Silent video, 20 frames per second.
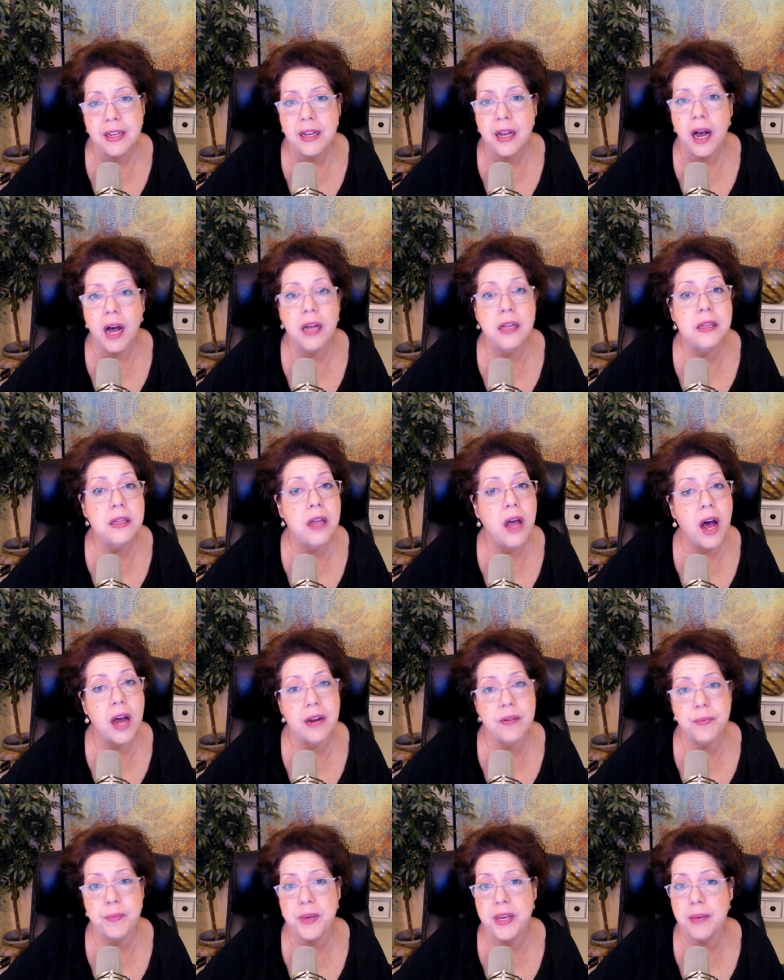a lot
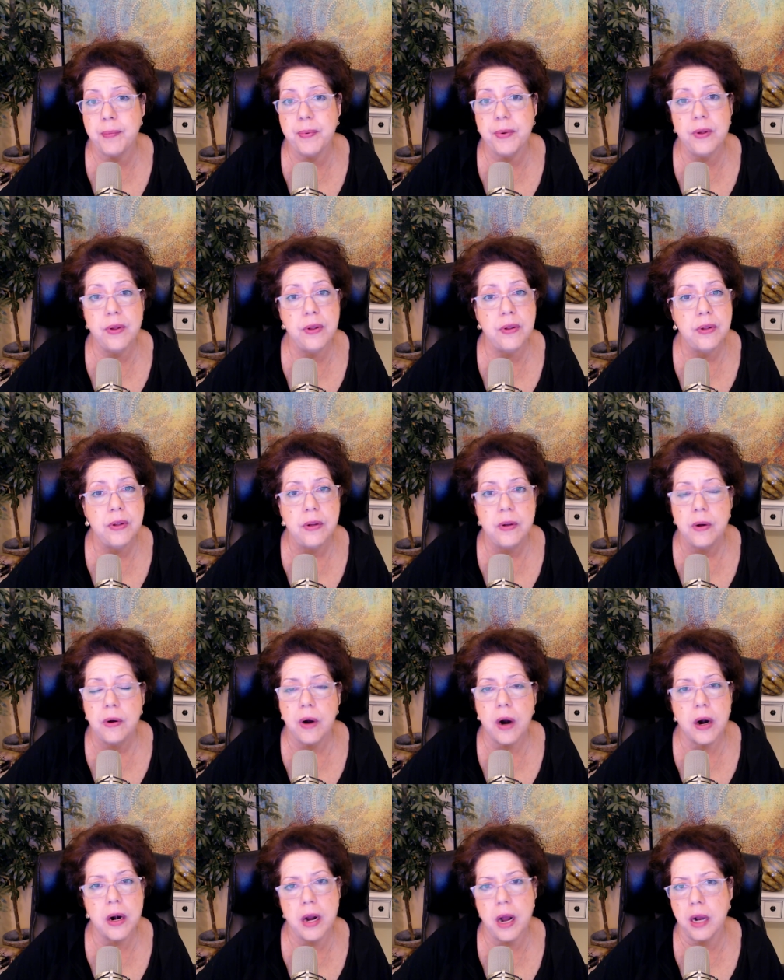of people
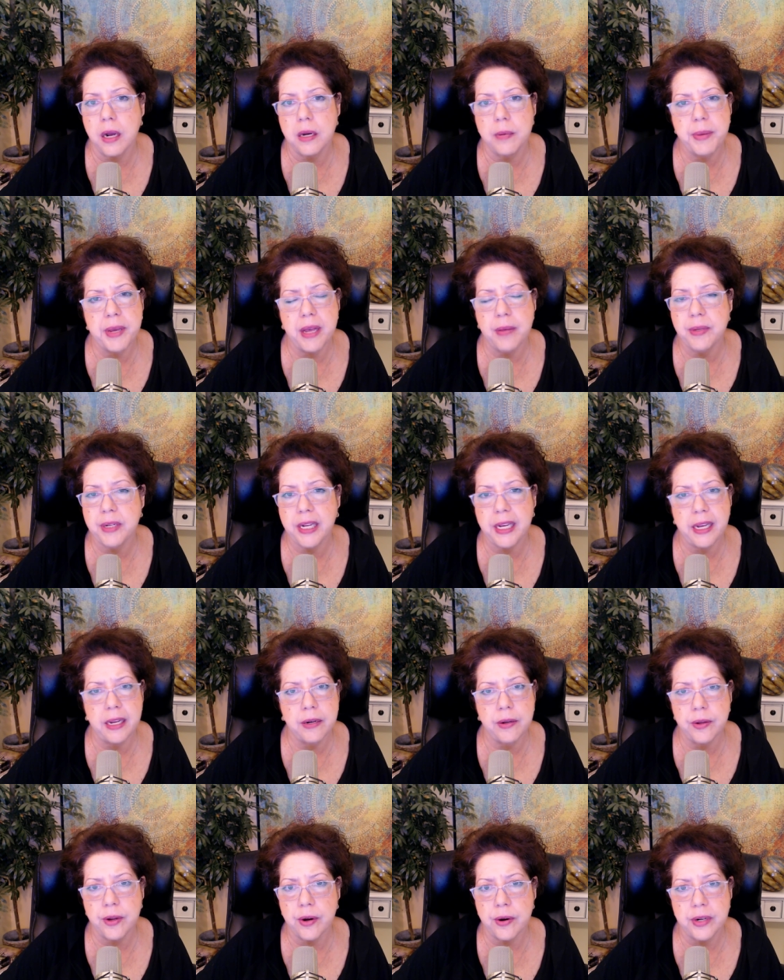are not going to be able to
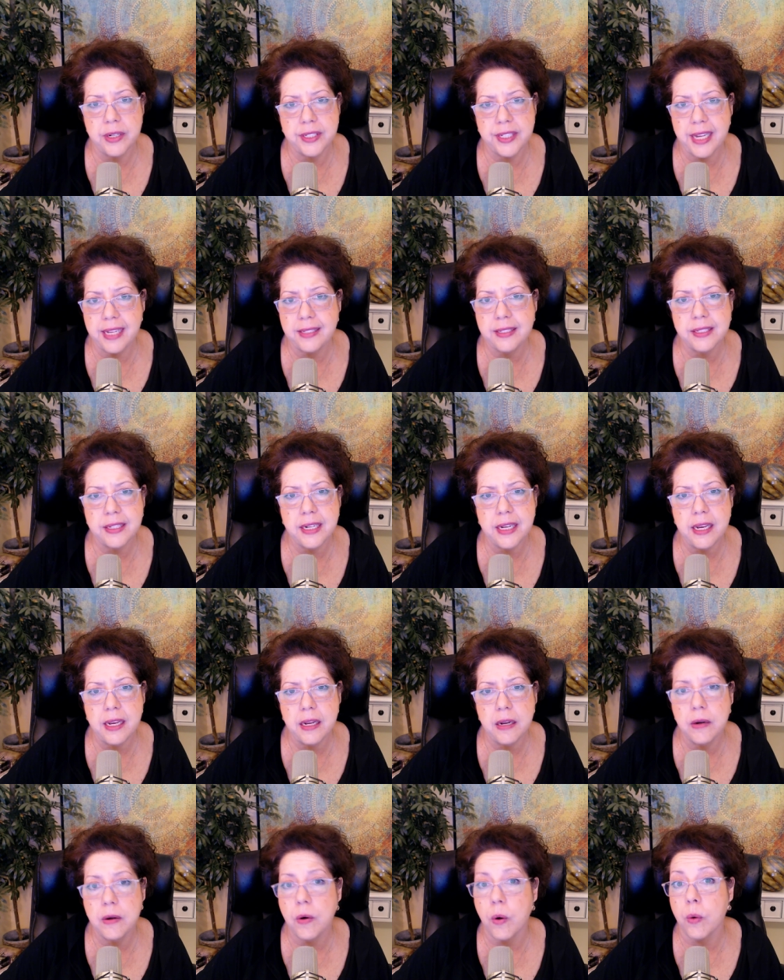handle your intensity,
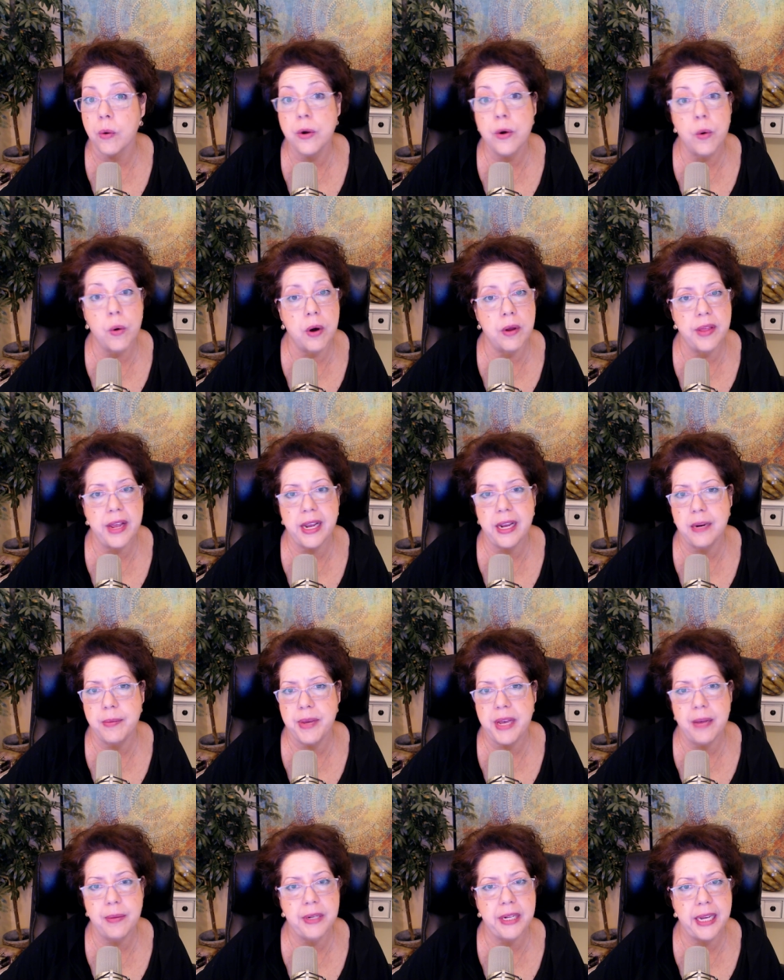or nor are they going to
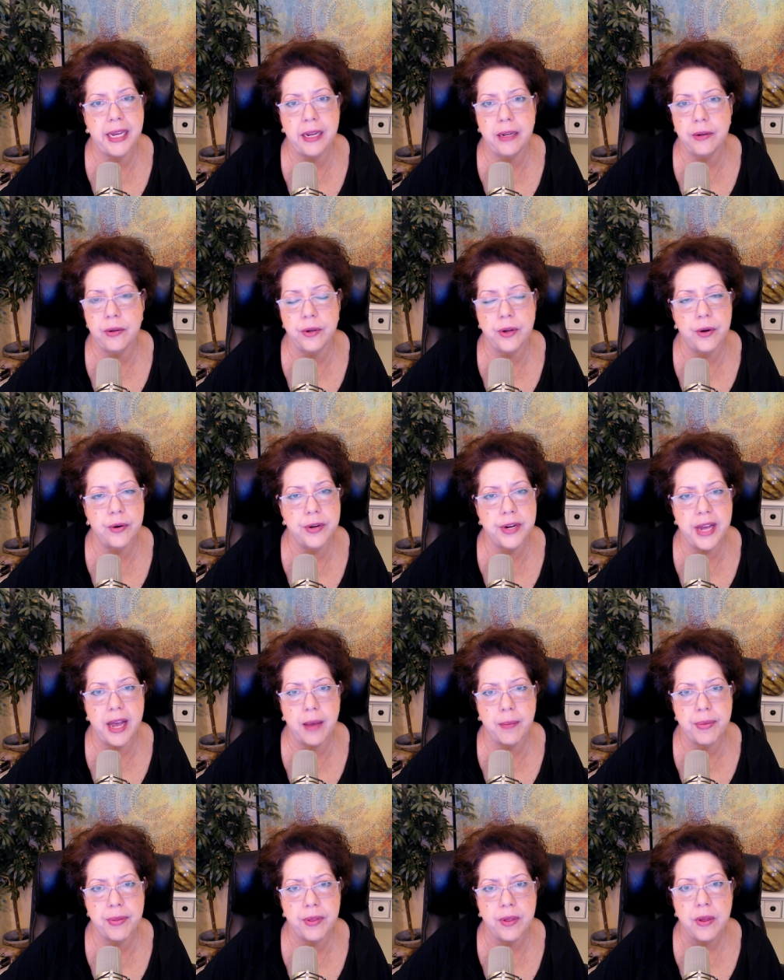be able to handle your
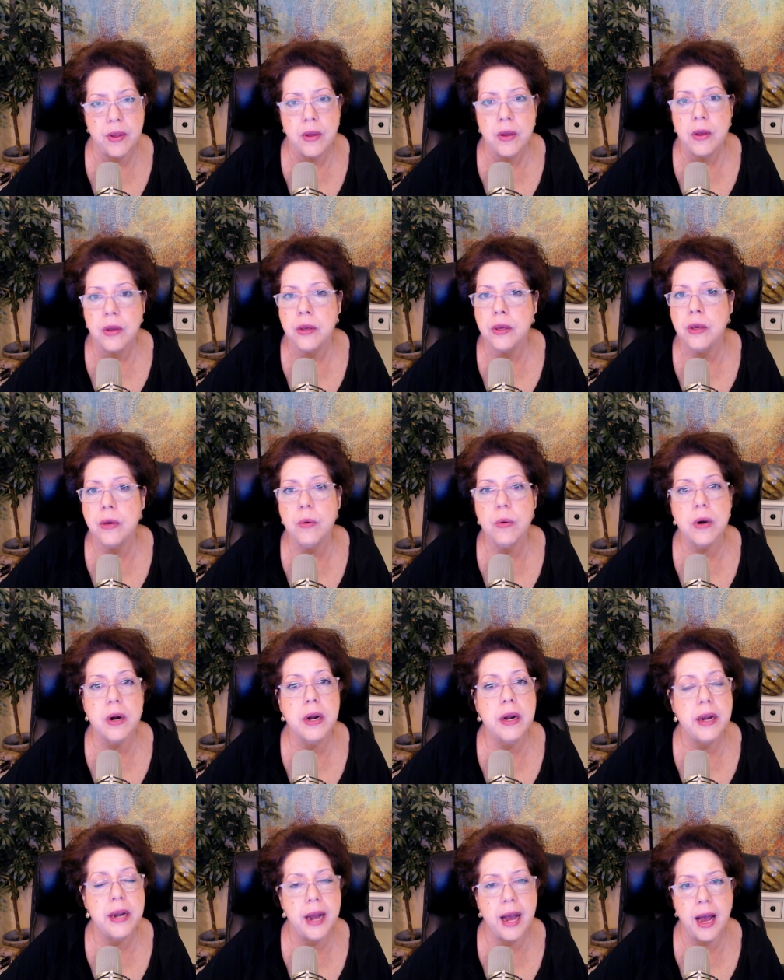depth. You are
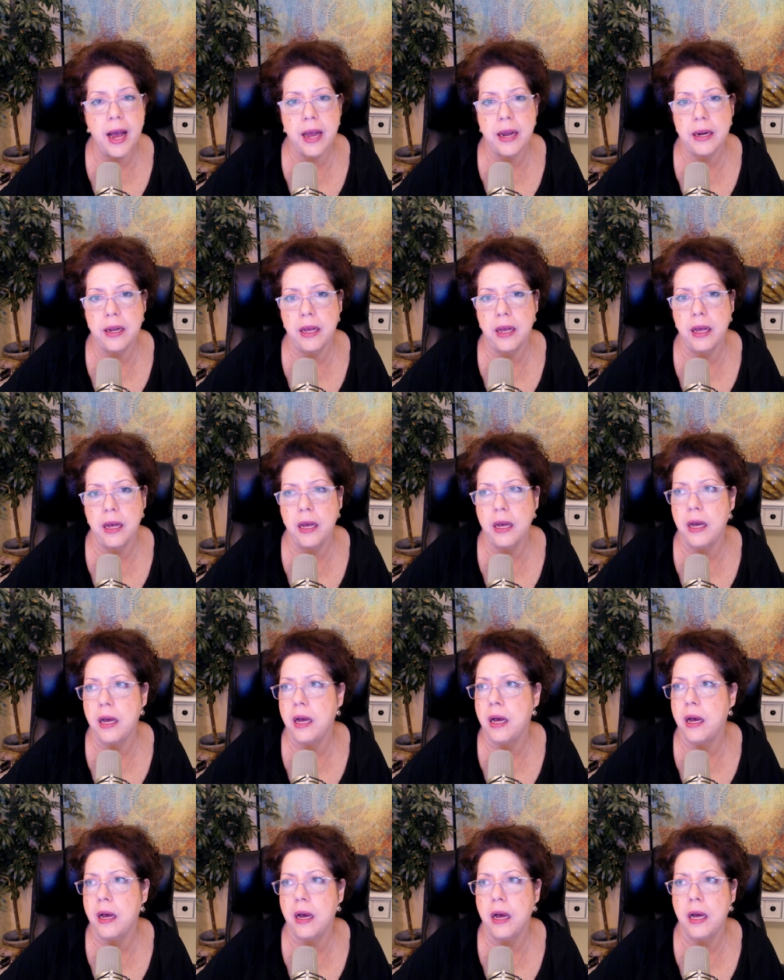not a,
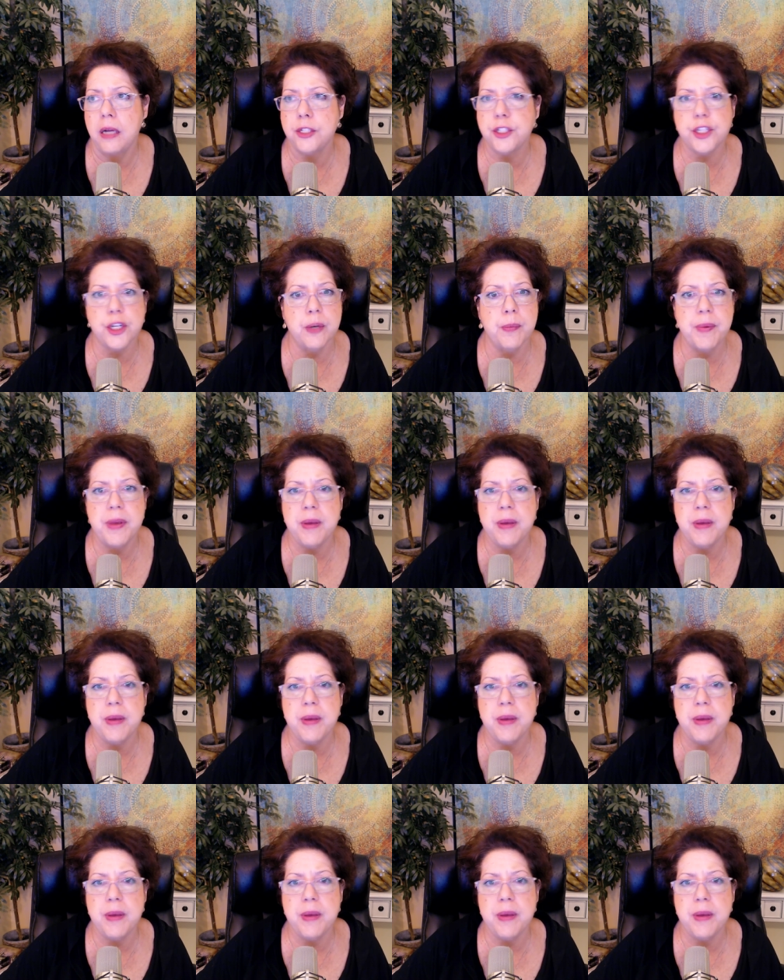a, a chirpy